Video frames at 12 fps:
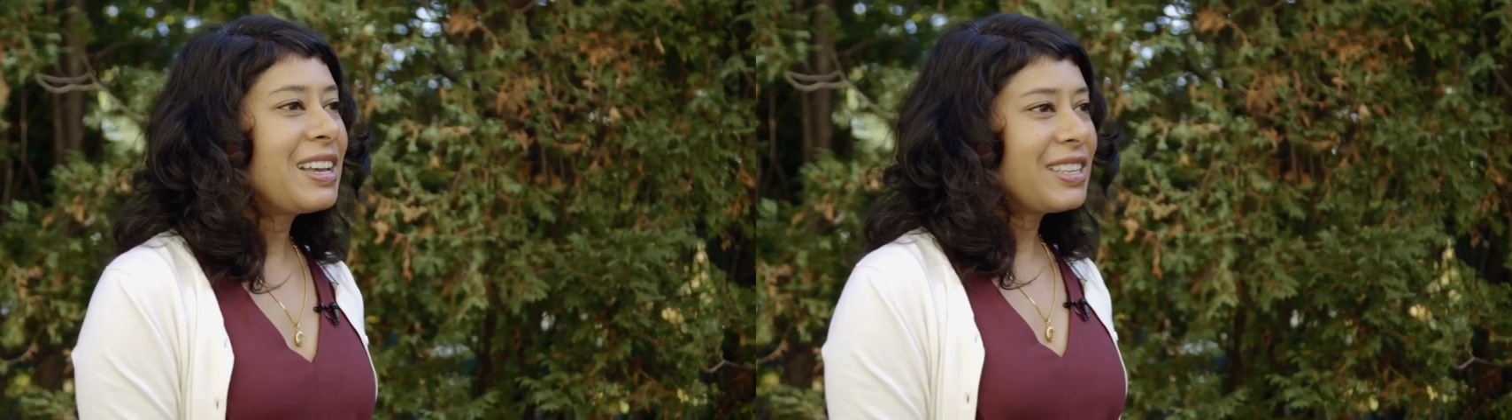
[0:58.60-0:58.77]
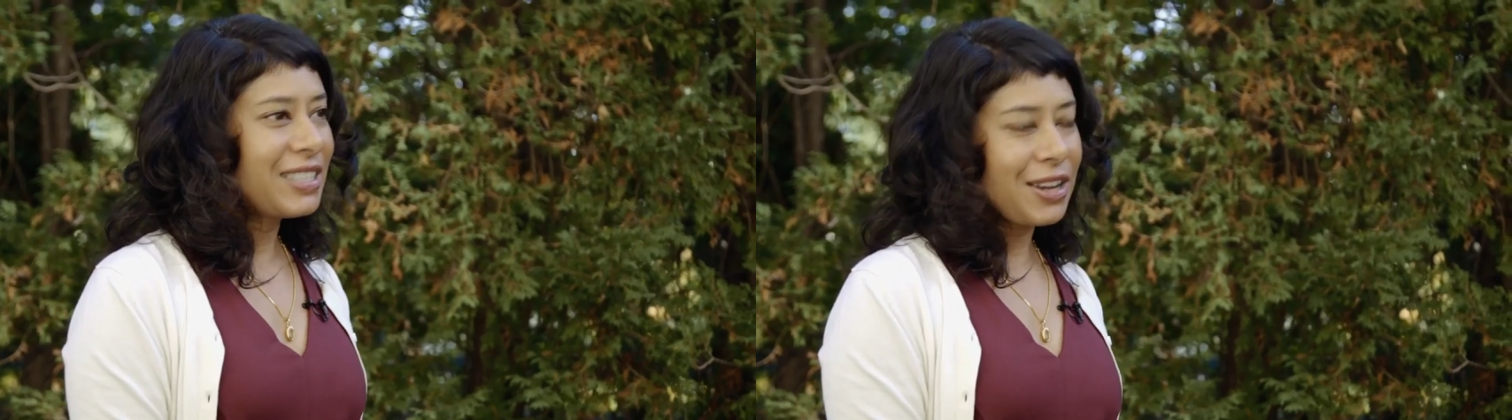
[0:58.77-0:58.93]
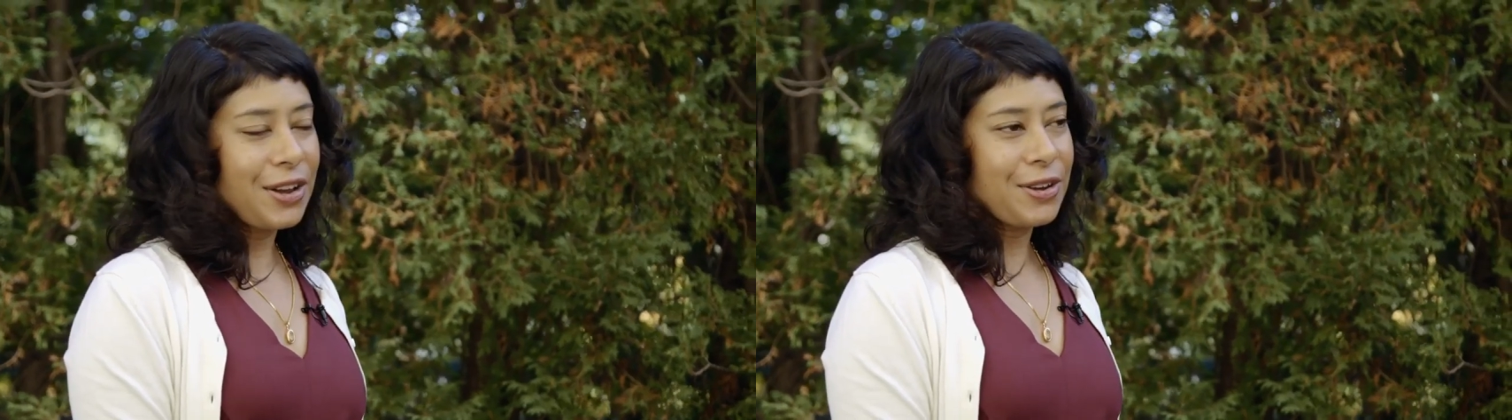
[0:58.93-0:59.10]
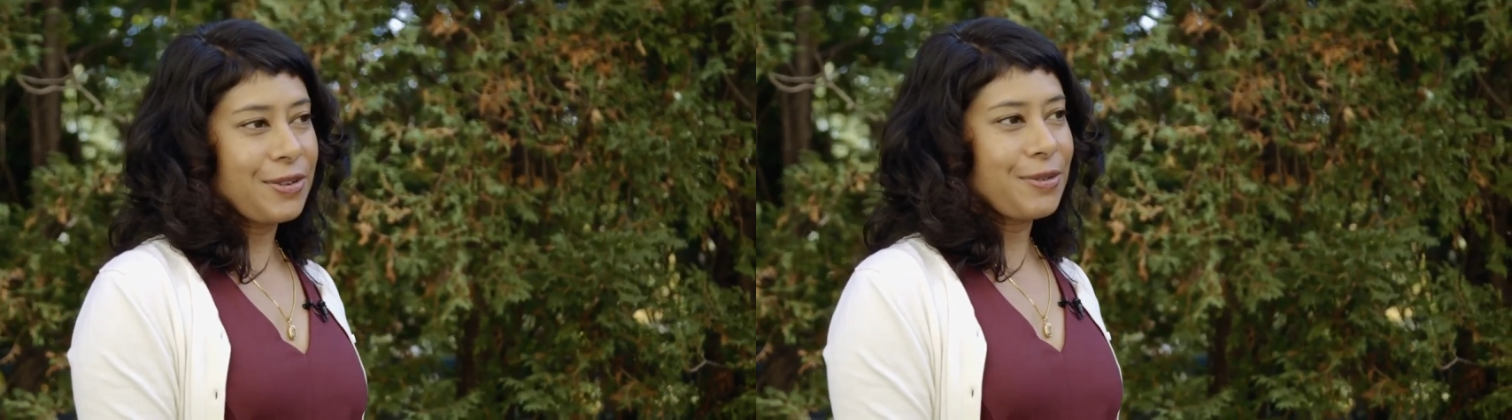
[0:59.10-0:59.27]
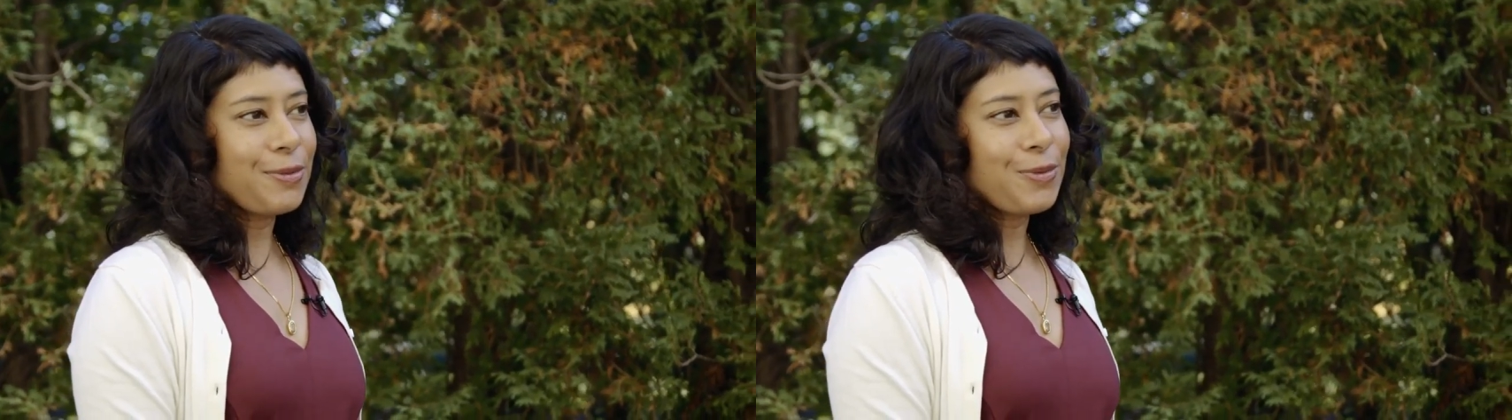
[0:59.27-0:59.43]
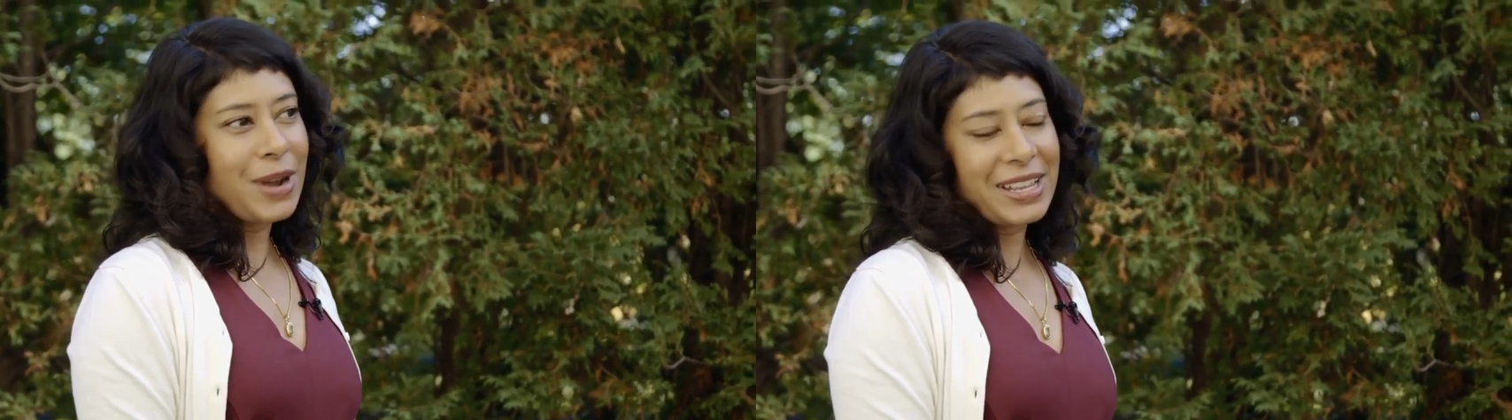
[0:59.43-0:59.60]

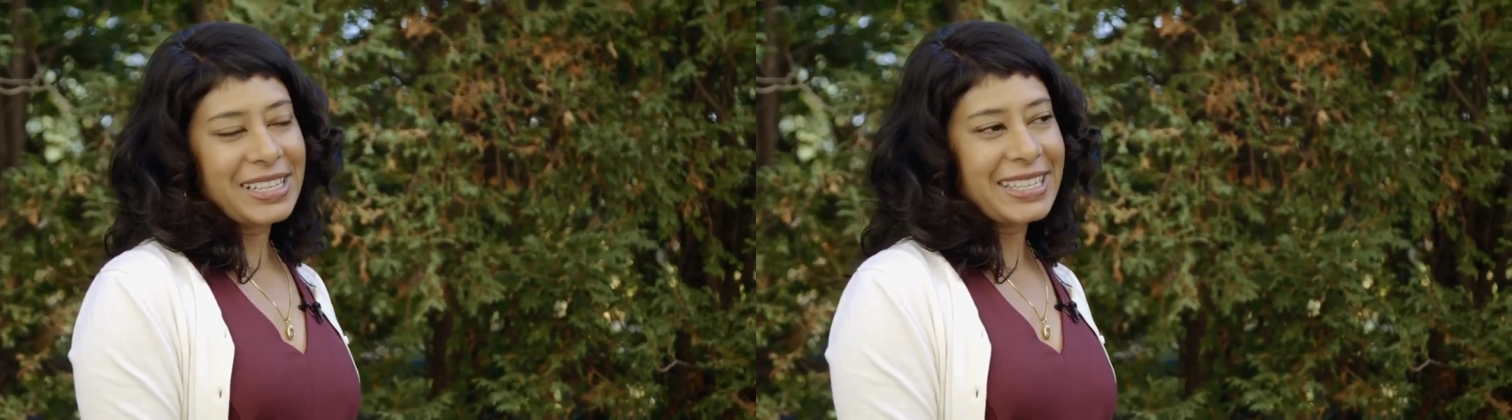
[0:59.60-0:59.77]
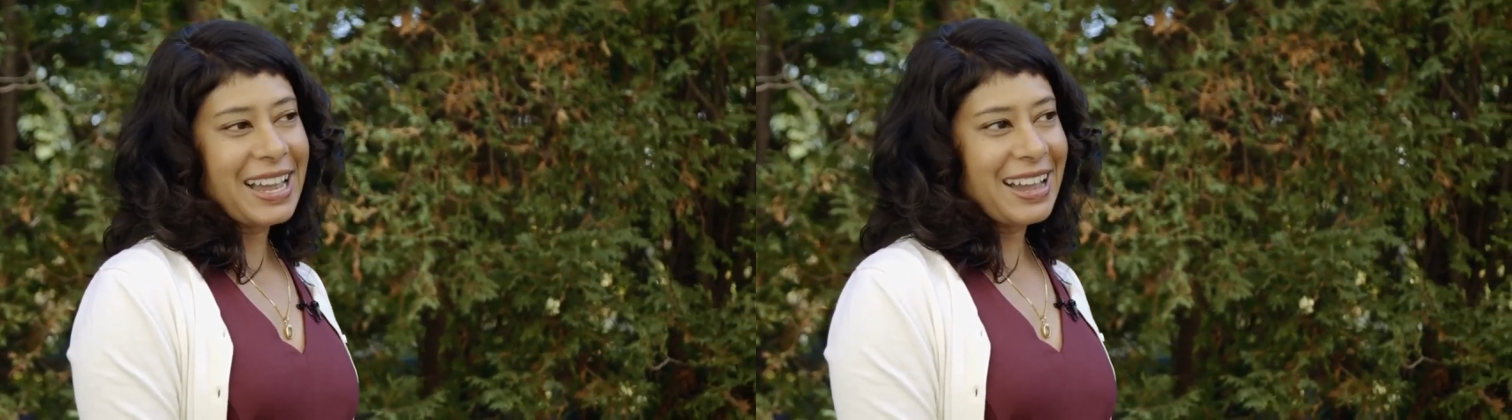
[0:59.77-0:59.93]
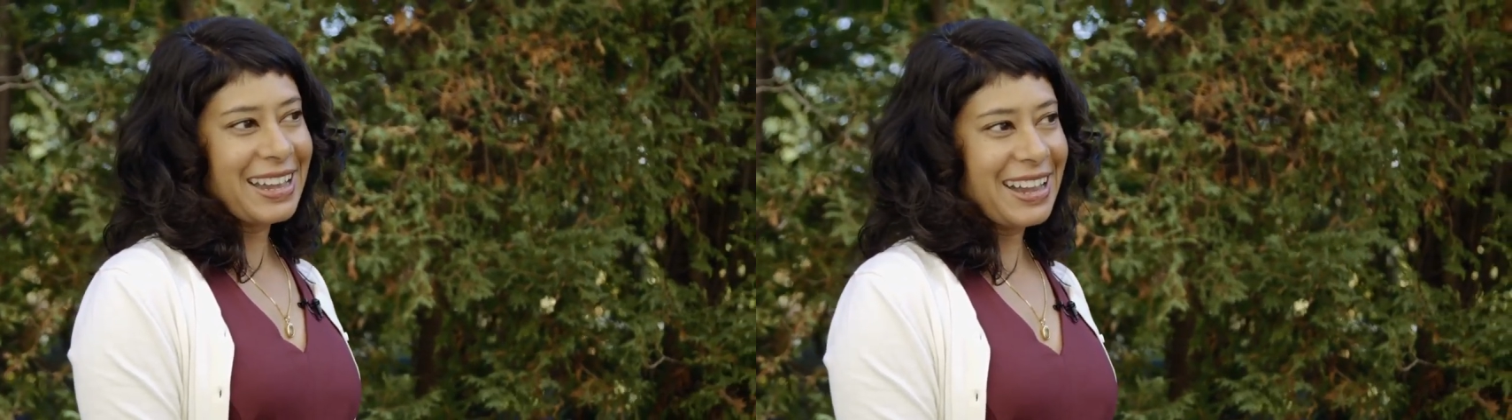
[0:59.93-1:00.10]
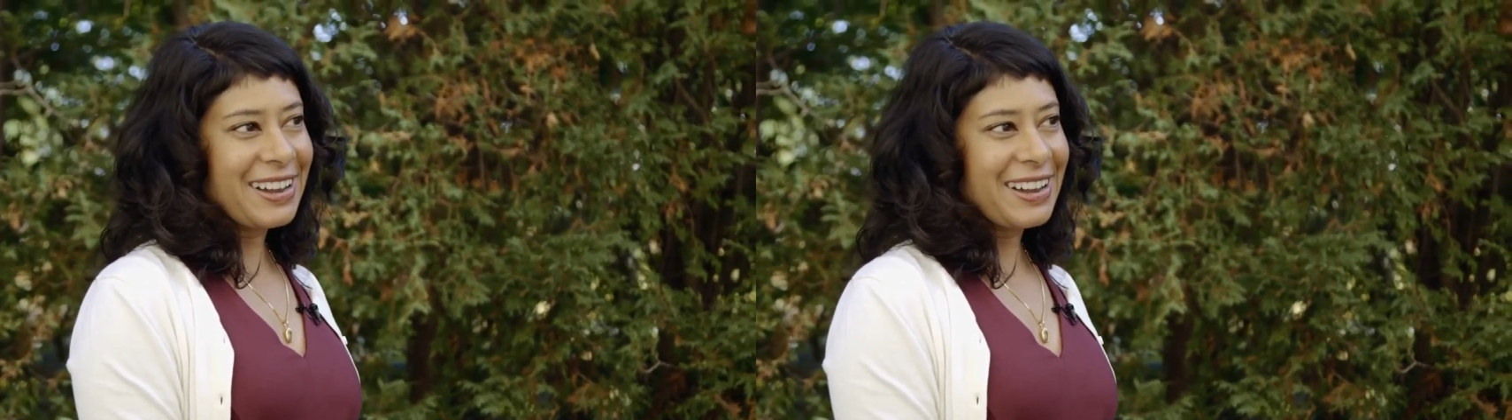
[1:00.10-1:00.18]
So once I